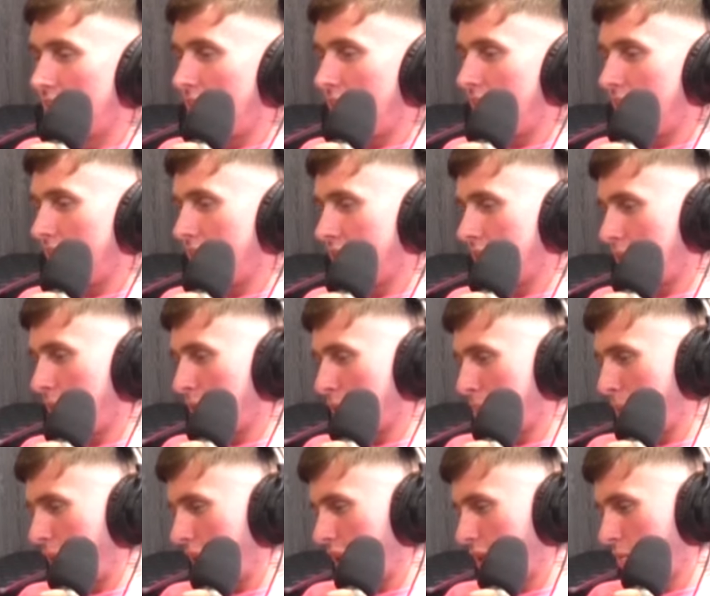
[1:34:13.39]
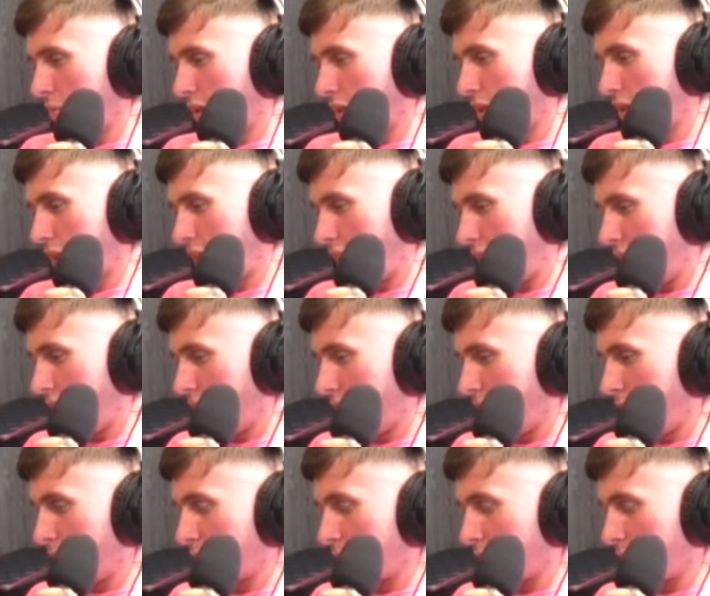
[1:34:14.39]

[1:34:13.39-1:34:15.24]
and I was battling with uh,